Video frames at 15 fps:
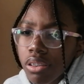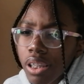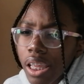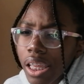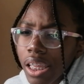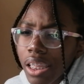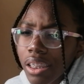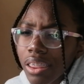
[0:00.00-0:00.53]

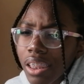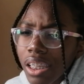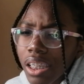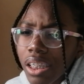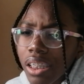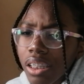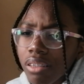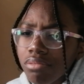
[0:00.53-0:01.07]
like
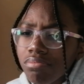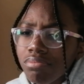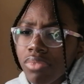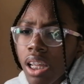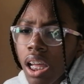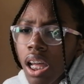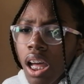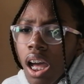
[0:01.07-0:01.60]
thingy.
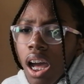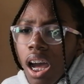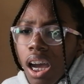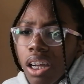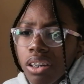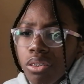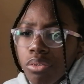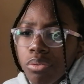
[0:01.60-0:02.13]

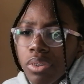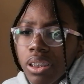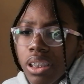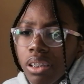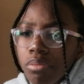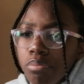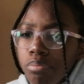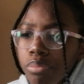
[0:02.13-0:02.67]
I don't
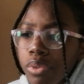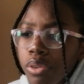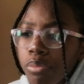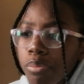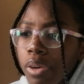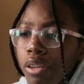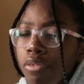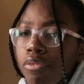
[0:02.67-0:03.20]
really
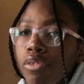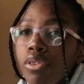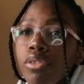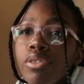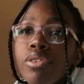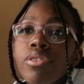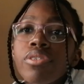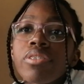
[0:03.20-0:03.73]
put my
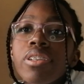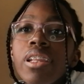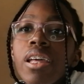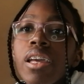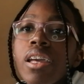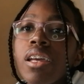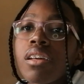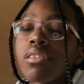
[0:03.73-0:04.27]
folders
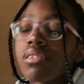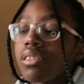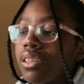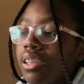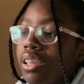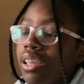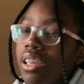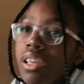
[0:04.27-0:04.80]
like
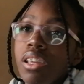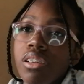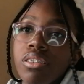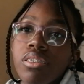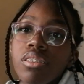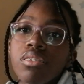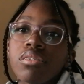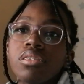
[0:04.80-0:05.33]

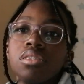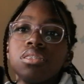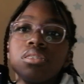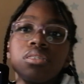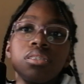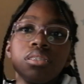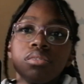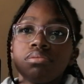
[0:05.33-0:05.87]
here, you
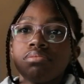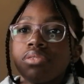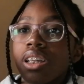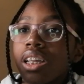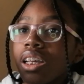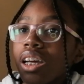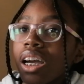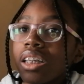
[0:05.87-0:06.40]
know.
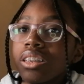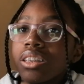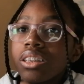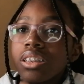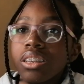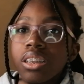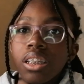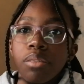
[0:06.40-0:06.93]
I
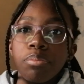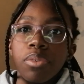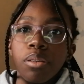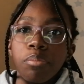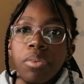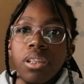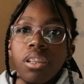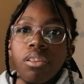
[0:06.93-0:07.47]
just keep
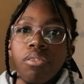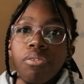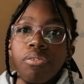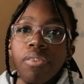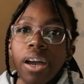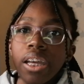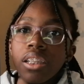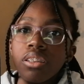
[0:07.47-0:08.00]
them in the
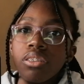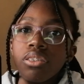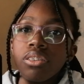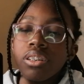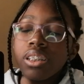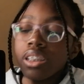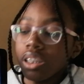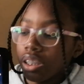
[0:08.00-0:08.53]
finder,
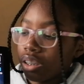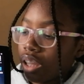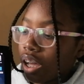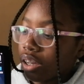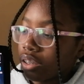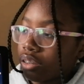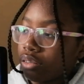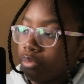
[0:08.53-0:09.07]
in the
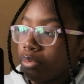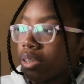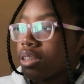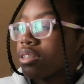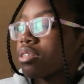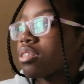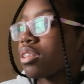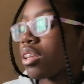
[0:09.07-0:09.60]

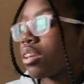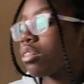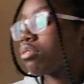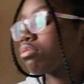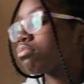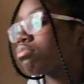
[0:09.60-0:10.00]
documents, like,